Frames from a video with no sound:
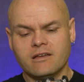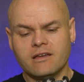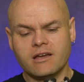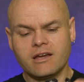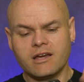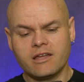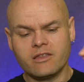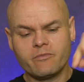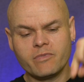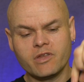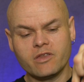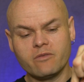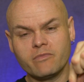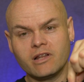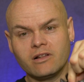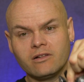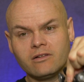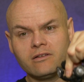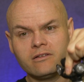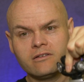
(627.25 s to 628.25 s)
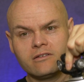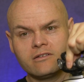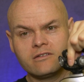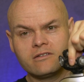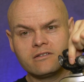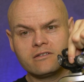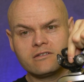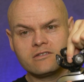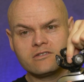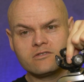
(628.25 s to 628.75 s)
and a bit in the middle
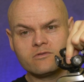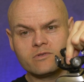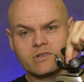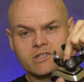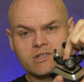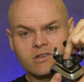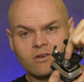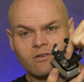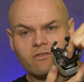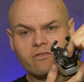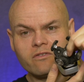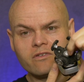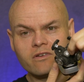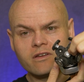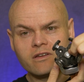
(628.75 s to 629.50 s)
twists off.